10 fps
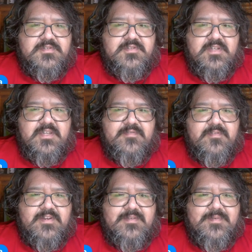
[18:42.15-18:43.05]
And if you
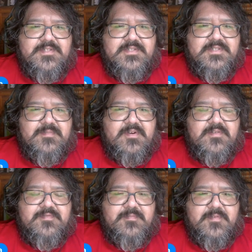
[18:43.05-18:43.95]
want to commission some
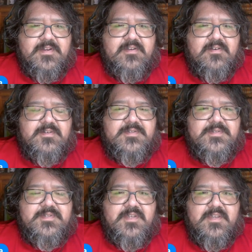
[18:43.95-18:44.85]
art from great
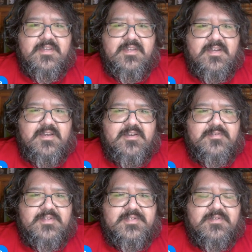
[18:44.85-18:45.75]
artists, who
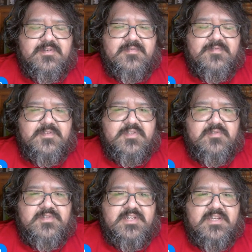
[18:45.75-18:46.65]
does all the art for the
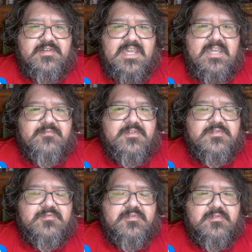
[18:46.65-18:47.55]
show, check out at
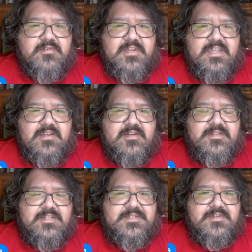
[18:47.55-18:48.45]
Retro Horror Inc. on
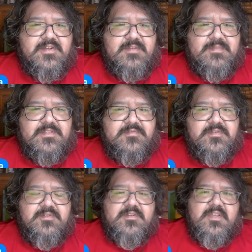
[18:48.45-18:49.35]
Instagram and Twitter.